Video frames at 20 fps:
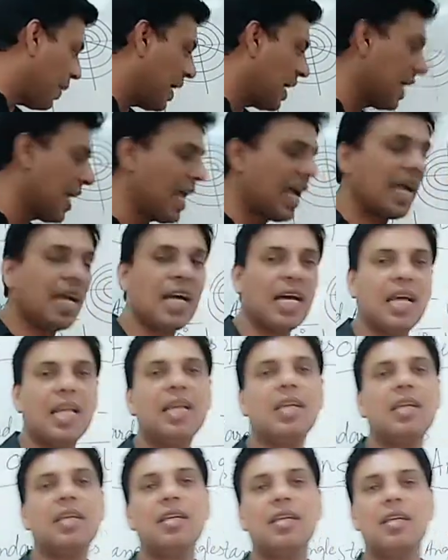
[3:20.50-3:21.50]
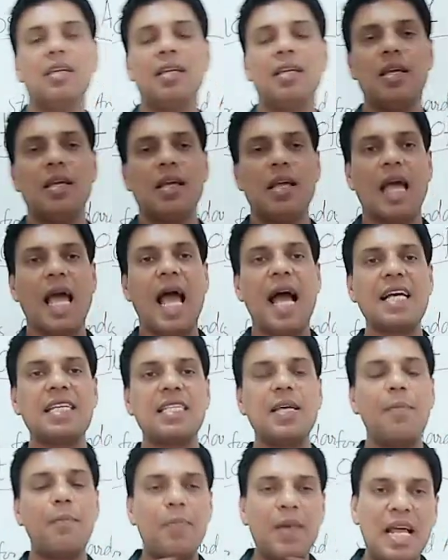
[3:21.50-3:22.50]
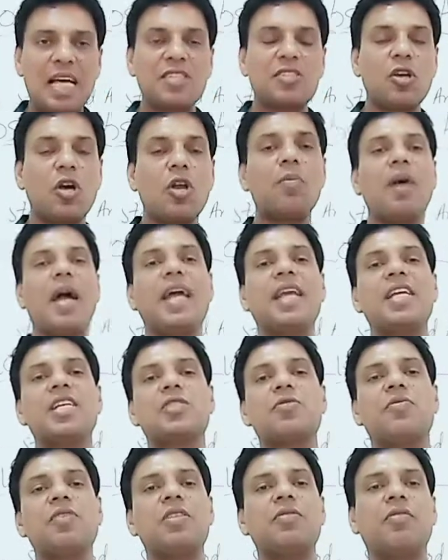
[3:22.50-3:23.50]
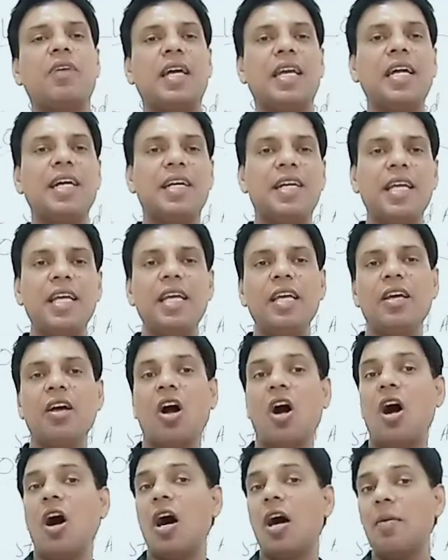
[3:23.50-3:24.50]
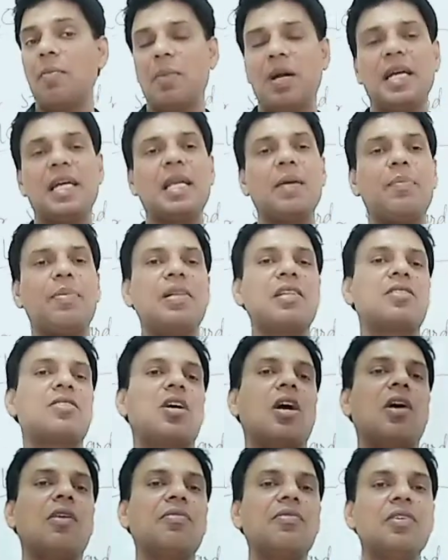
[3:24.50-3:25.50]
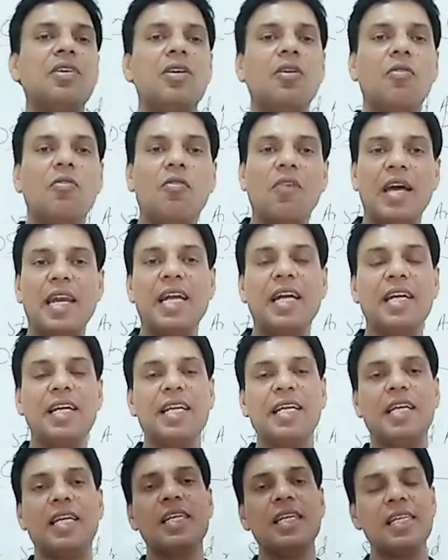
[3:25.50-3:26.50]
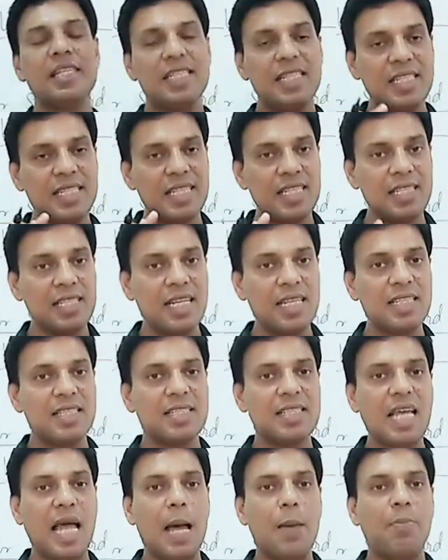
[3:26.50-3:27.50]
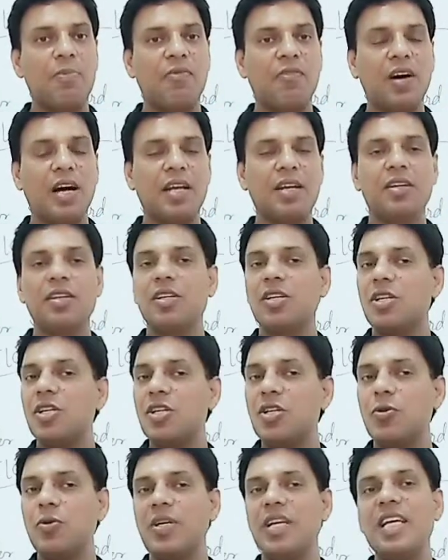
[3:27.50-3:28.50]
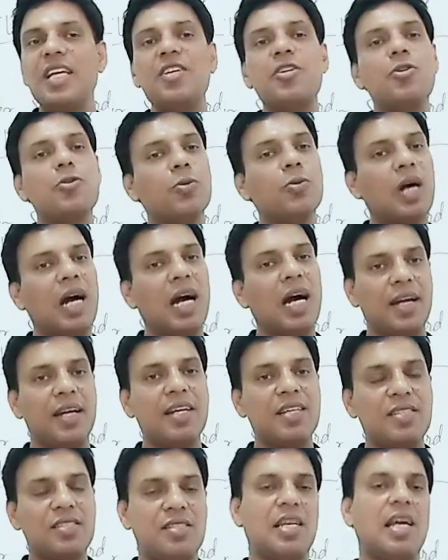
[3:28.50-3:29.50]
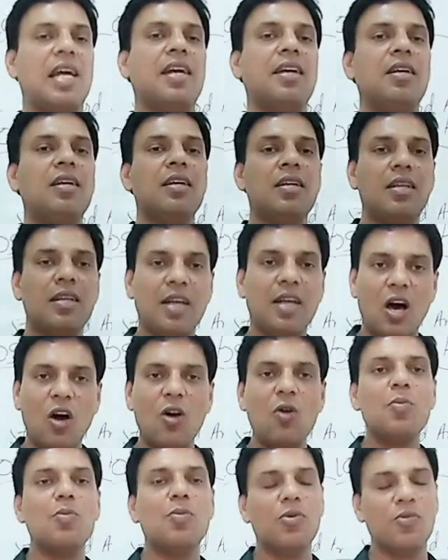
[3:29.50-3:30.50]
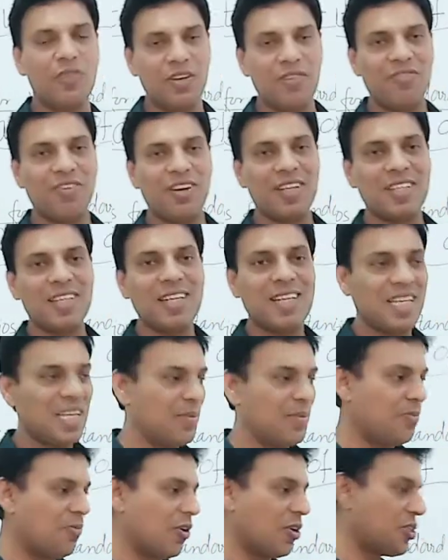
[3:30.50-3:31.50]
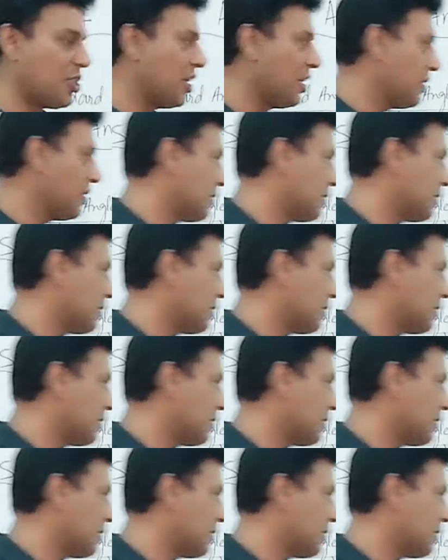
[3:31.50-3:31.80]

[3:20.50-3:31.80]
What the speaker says: bigger angle as a plus or minus with 180 or multiples of 180. This is the step 1 you need to understand. Now moving further, keep watching.